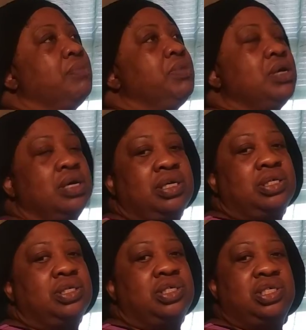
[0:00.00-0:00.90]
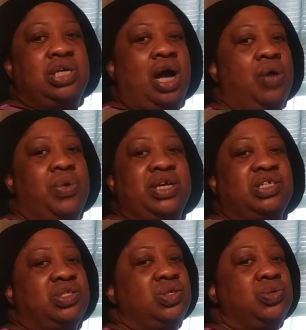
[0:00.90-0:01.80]
because she
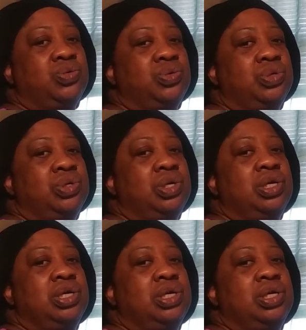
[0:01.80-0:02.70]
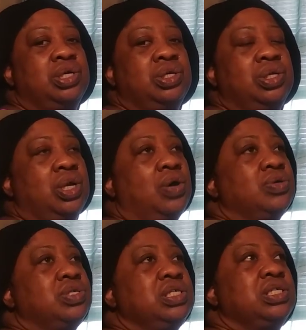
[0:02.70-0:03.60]
always knew, you
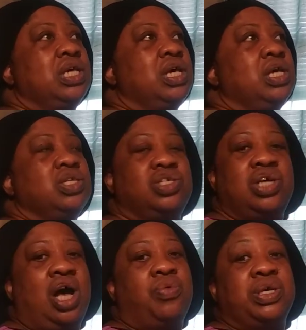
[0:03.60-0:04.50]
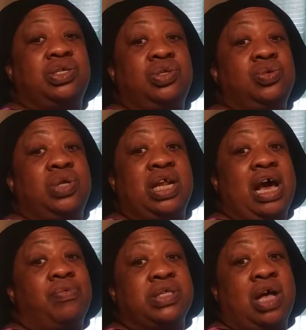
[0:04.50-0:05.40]
know, she said, she always knew that
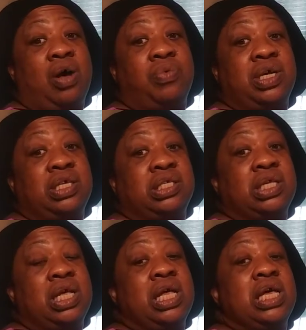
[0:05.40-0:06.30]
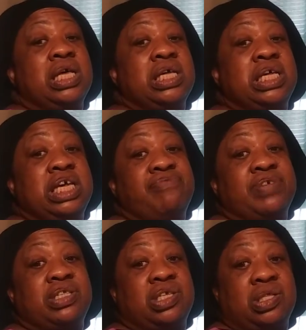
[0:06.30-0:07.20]
I was always
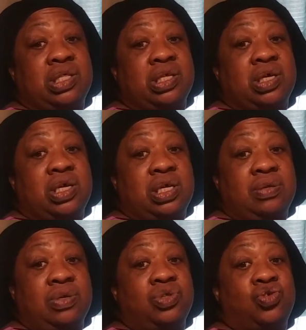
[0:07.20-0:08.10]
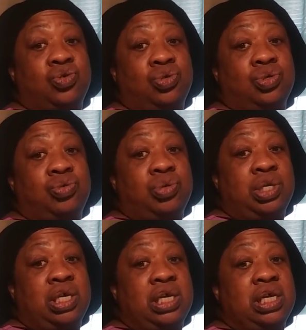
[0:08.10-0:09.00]
giving to the, the
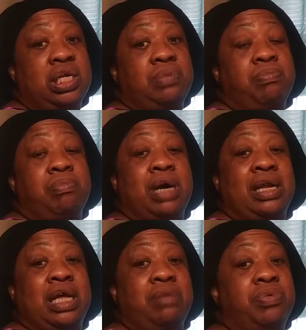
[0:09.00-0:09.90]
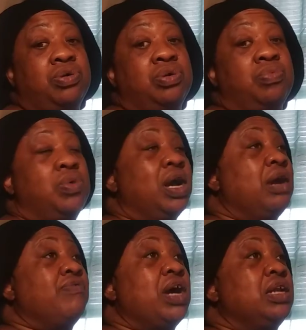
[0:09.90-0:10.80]
children in my neighborhood
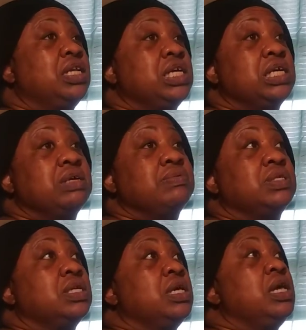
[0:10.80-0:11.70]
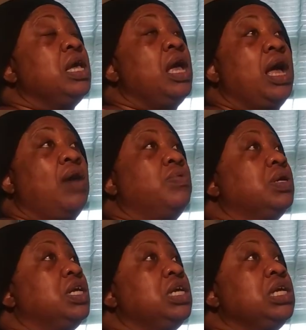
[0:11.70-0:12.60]
wherever I lived. I
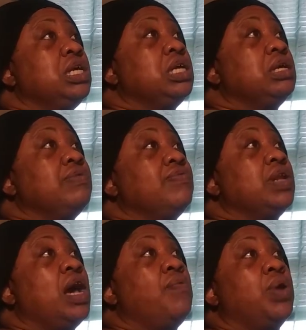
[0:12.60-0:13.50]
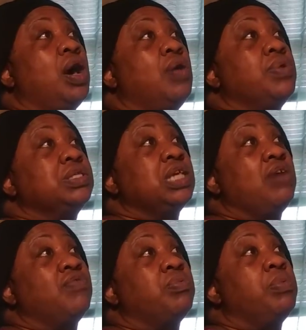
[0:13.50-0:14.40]
would give, and I would always
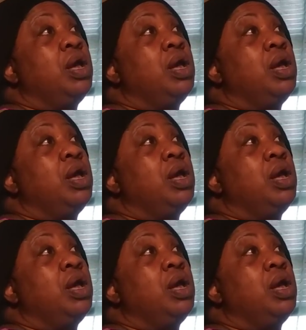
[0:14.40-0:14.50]
have a